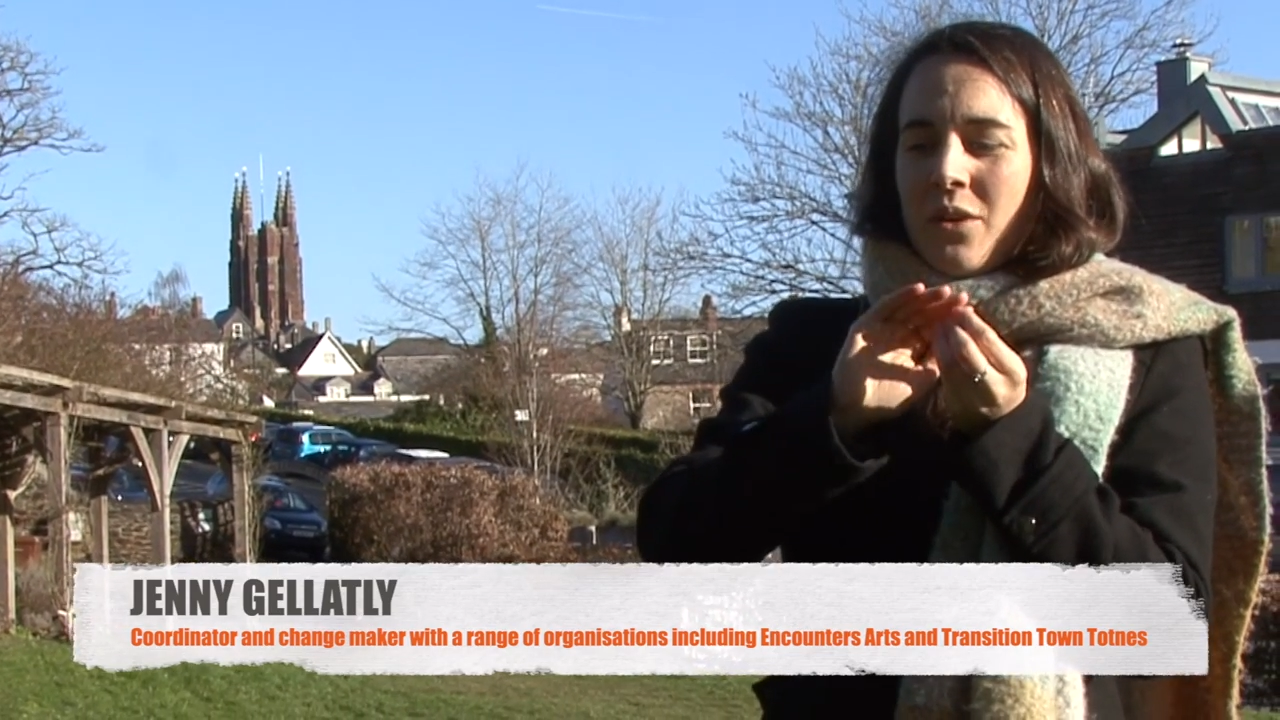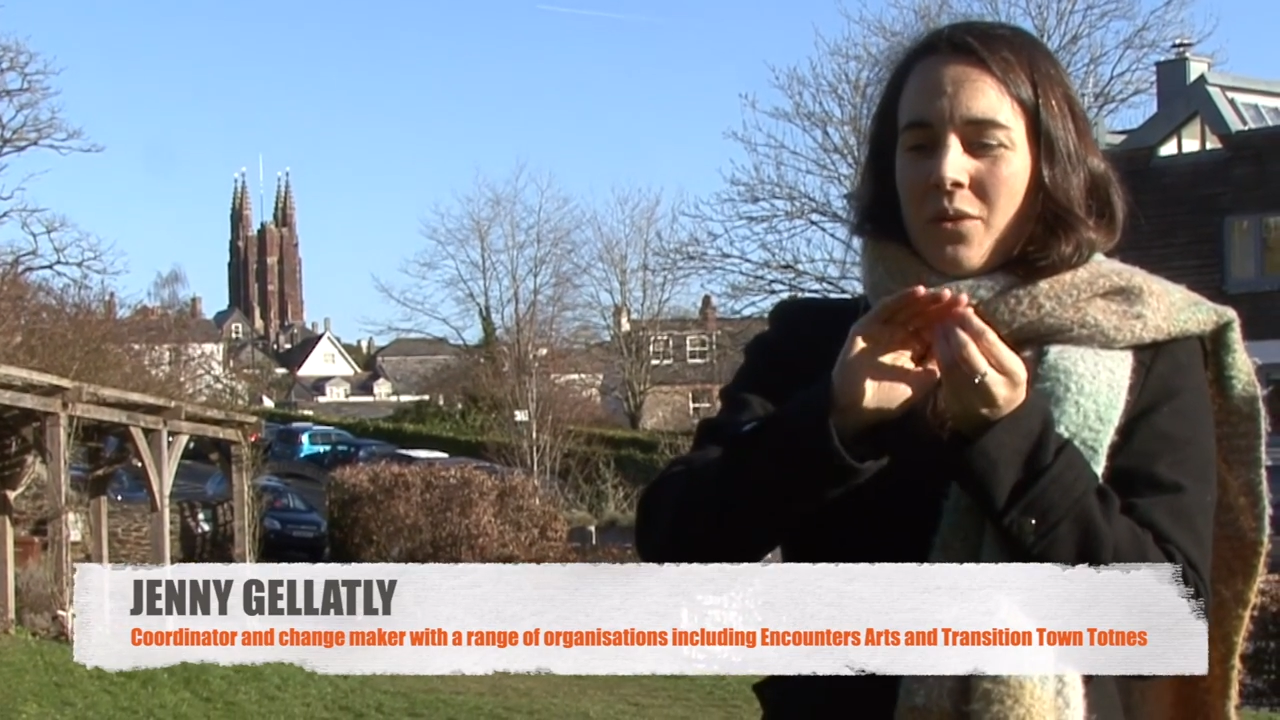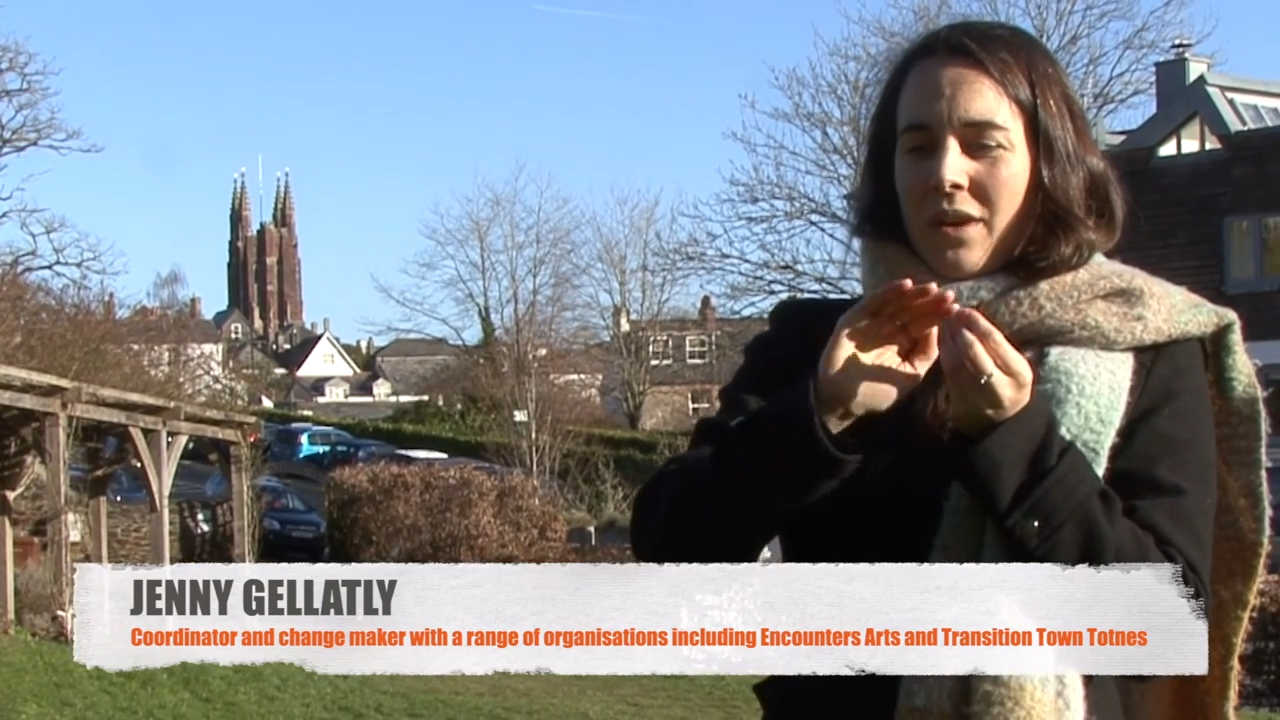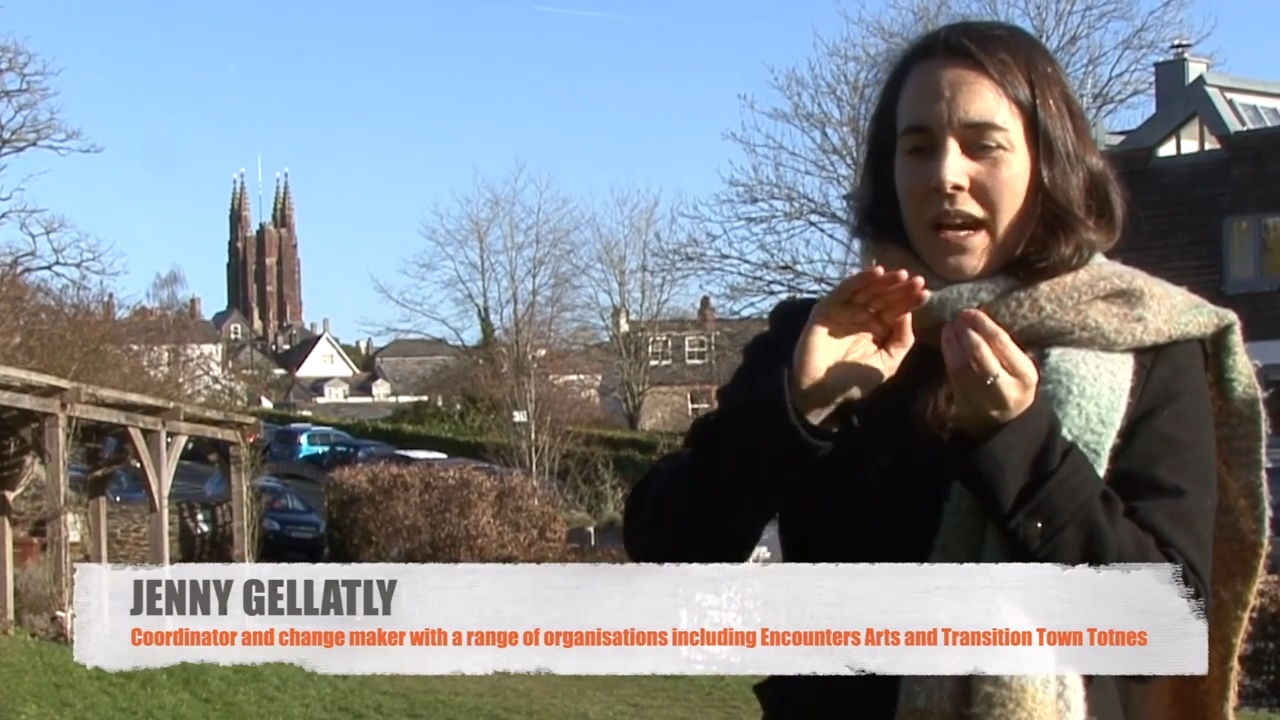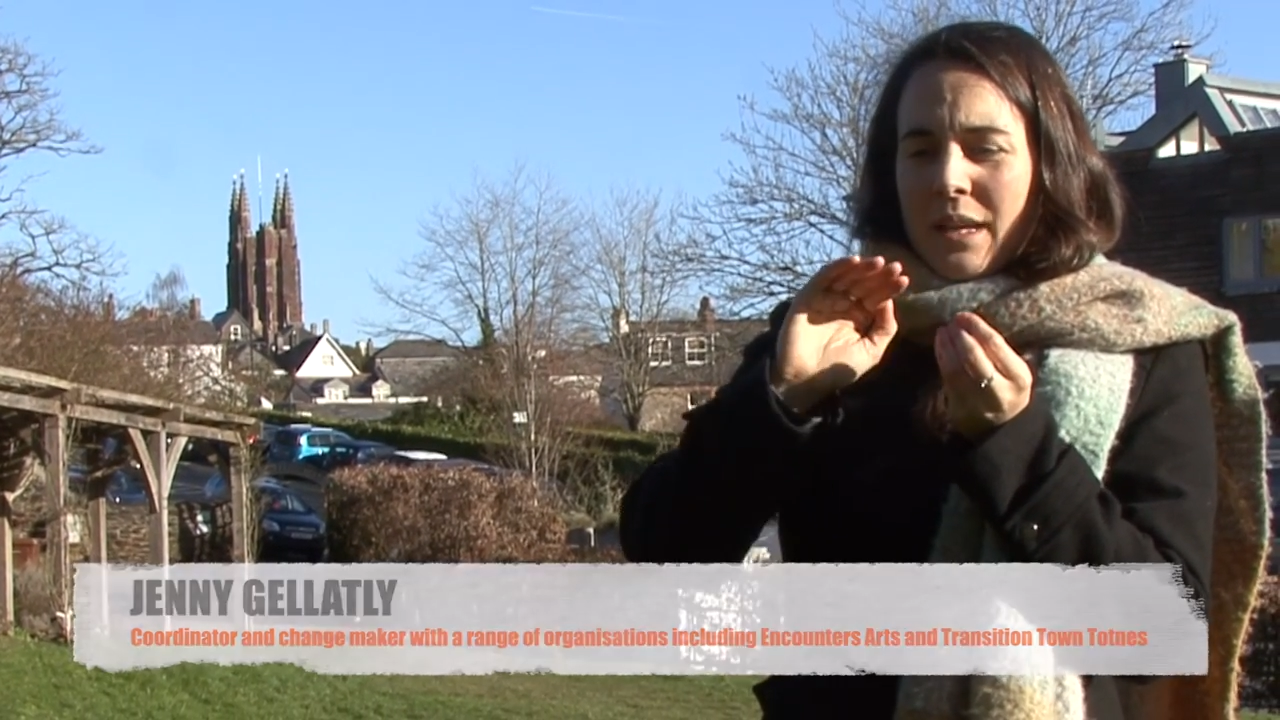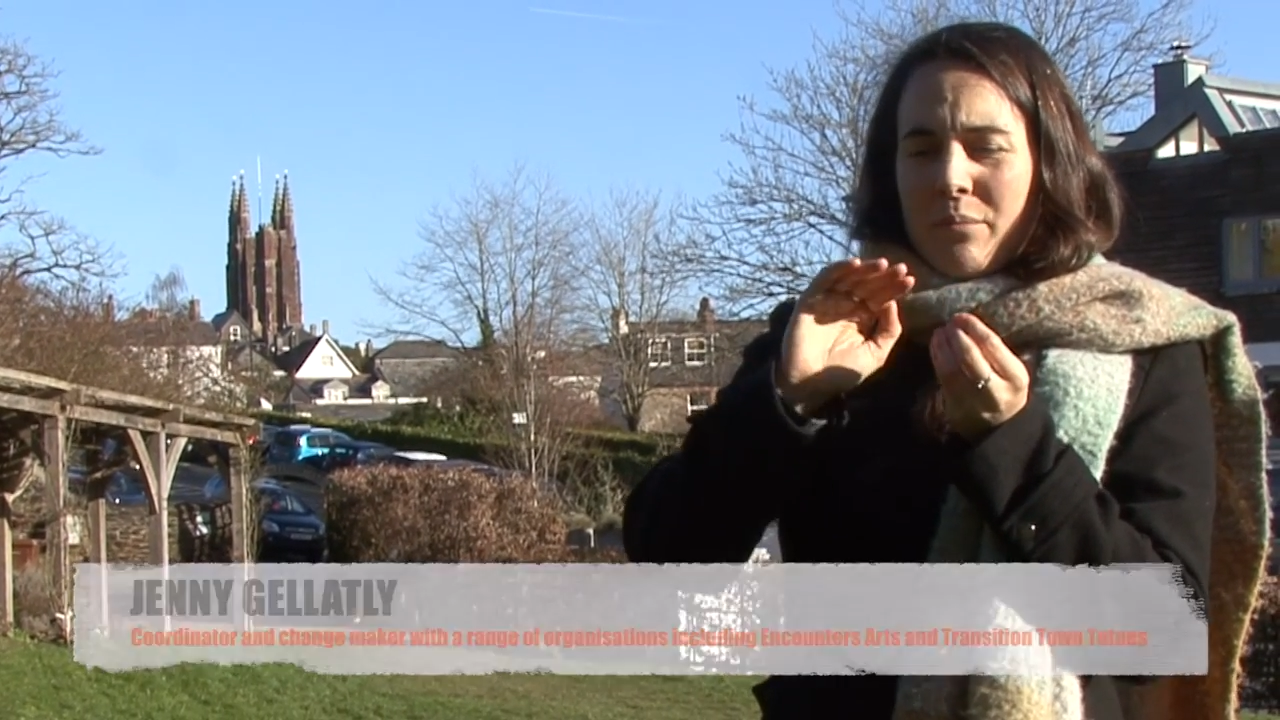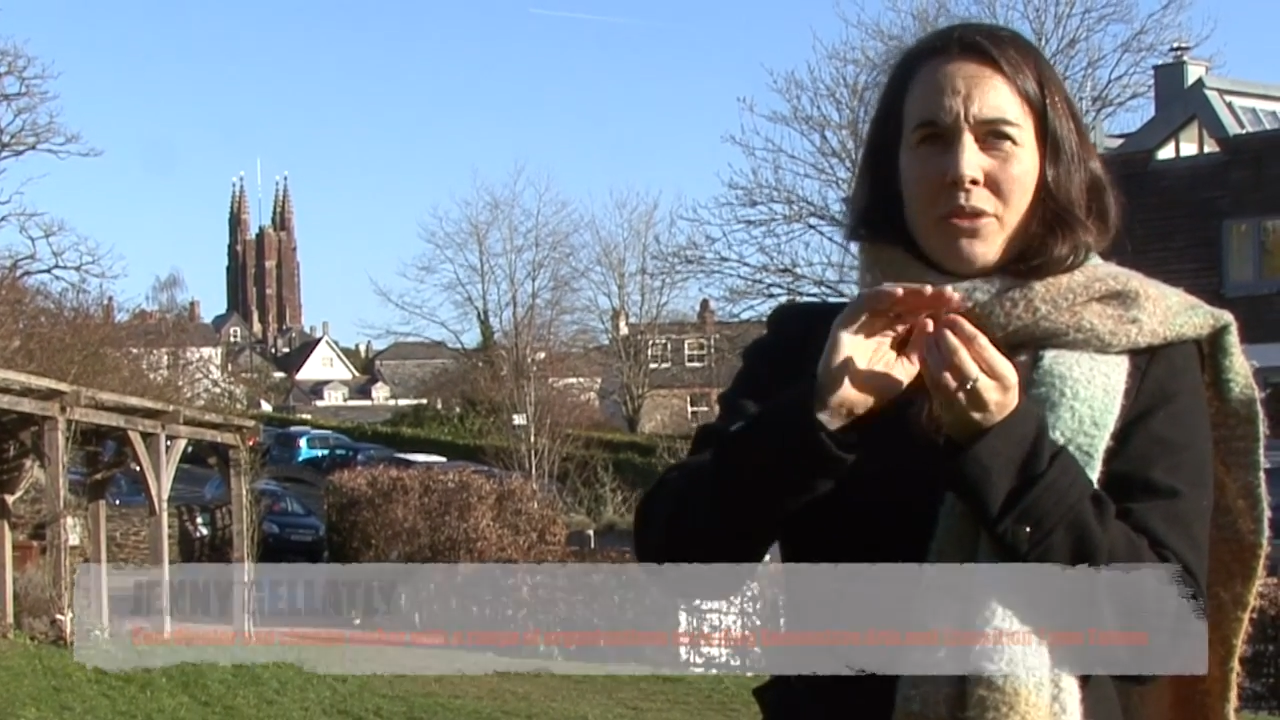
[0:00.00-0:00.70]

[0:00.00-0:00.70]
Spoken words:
organic